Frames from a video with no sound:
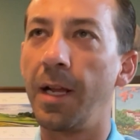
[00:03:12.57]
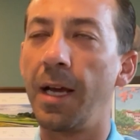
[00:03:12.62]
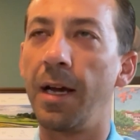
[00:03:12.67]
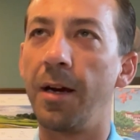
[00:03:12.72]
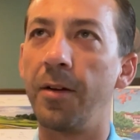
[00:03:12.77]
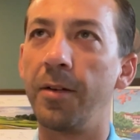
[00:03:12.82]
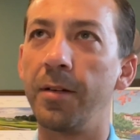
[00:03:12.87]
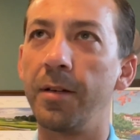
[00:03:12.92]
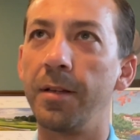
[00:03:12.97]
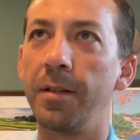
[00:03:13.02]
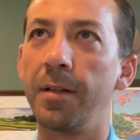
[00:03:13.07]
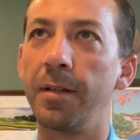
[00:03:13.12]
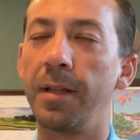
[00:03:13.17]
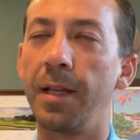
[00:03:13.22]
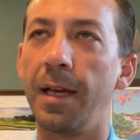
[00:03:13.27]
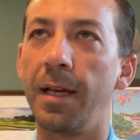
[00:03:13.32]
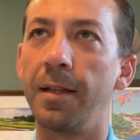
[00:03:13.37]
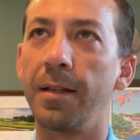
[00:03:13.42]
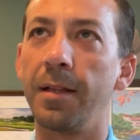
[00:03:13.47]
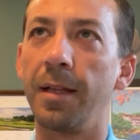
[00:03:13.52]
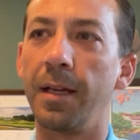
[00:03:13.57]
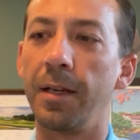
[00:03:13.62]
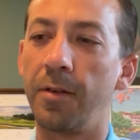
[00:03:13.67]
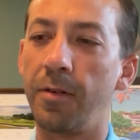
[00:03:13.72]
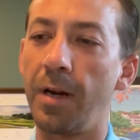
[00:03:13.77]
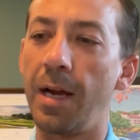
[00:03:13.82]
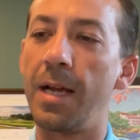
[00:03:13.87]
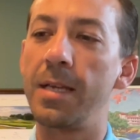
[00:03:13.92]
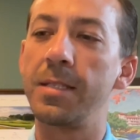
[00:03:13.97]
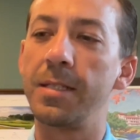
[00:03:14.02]
out that
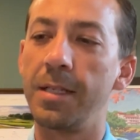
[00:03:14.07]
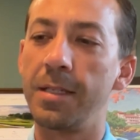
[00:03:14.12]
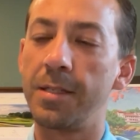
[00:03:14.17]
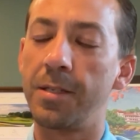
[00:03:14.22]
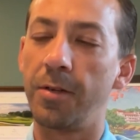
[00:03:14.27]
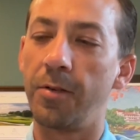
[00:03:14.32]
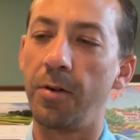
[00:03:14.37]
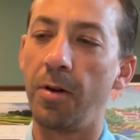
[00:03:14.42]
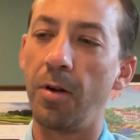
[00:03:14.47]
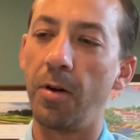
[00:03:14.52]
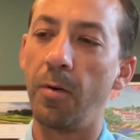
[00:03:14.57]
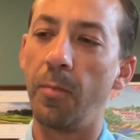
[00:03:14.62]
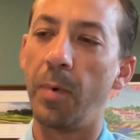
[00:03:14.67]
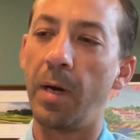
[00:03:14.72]
grass needs to grow,